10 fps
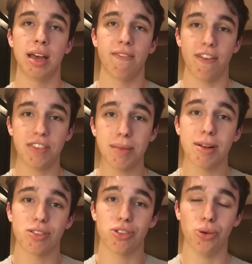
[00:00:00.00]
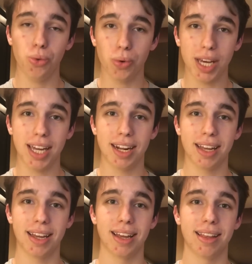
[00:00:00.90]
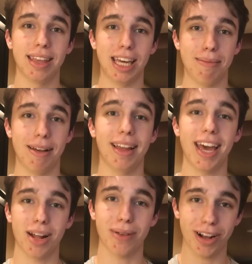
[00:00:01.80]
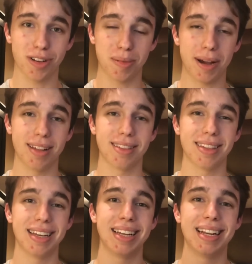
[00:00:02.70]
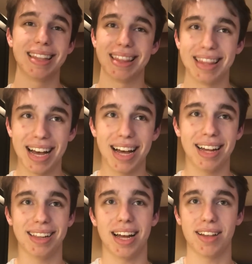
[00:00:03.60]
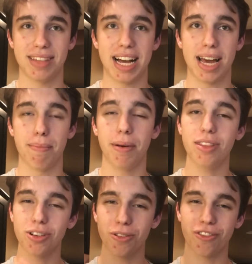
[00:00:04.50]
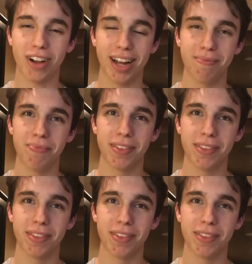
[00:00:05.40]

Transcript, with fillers: 15 minutes to read the email and write your response. It's not a lot of time, but don't fret.